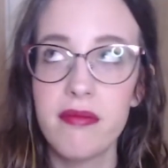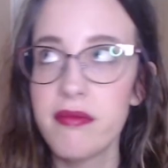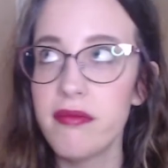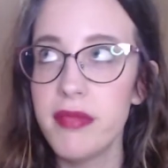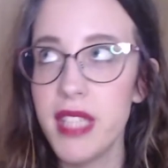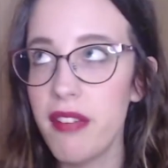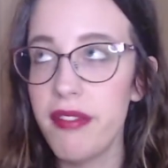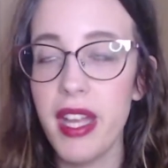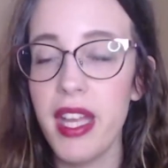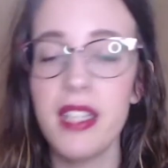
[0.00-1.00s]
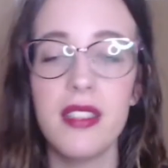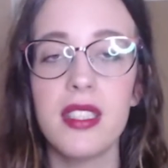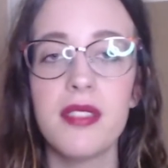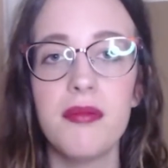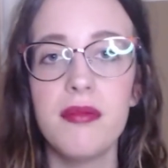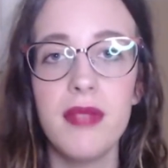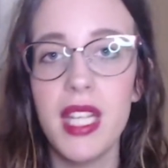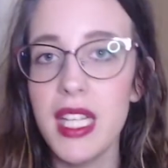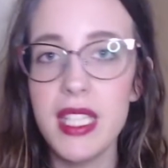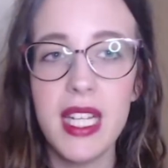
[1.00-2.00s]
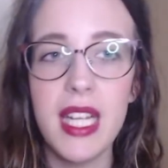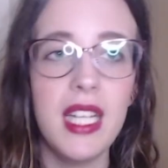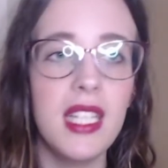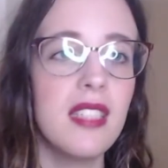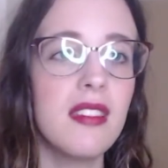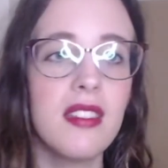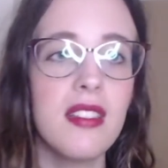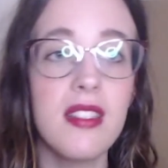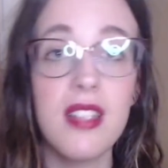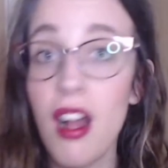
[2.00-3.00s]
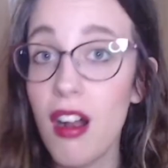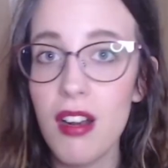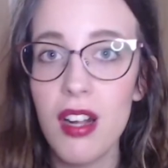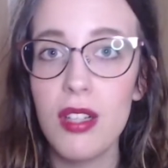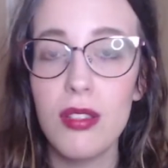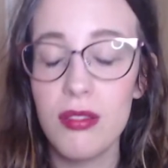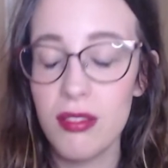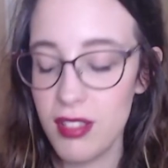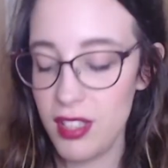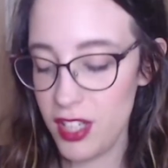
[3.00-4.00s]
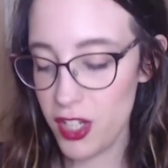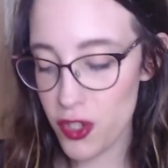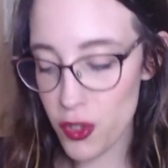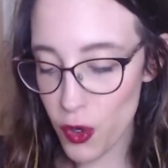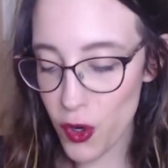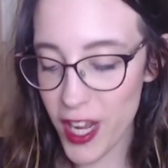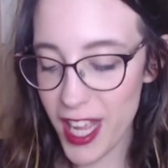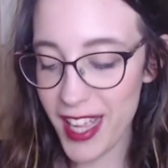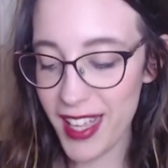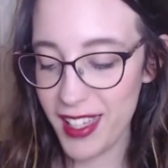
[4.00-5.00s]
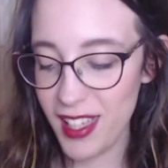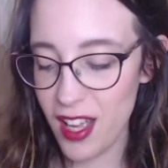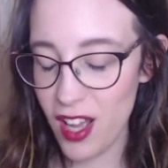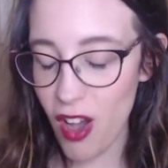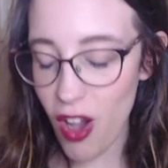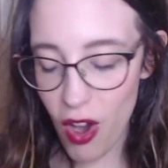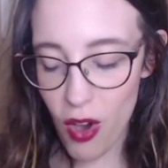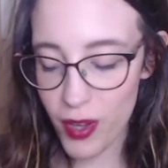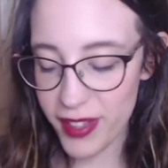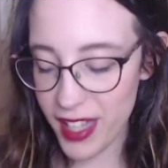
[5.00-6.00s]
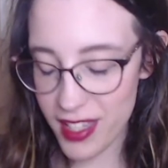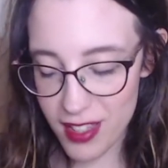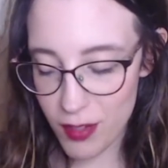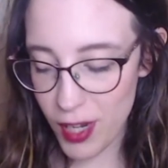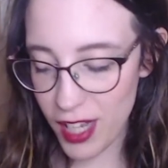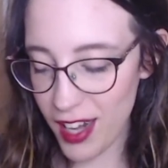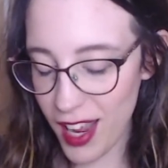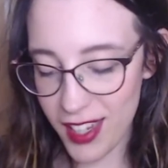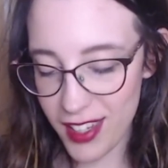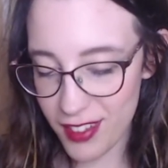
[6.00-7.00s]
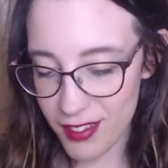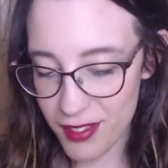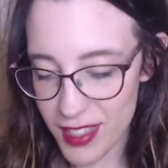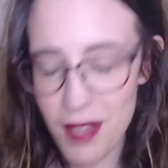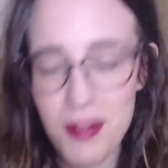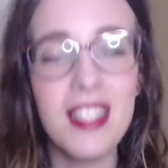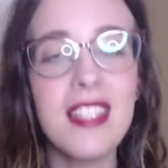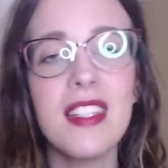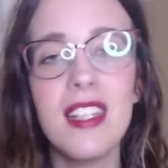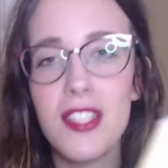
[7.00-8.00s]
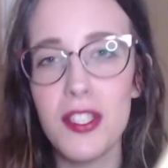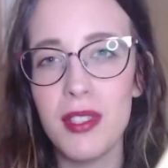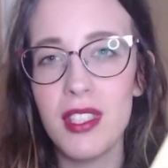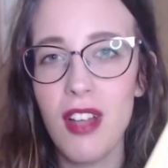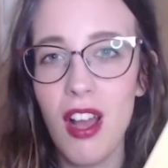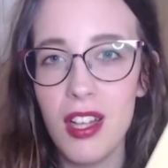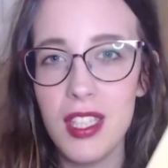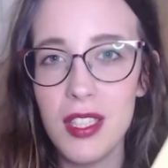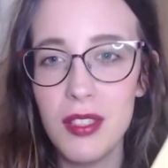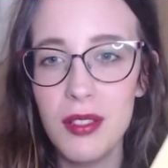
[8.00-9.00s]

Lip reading: giving, eating, sorrow, joy. Oh, and that's the one because I was listening to it on audio.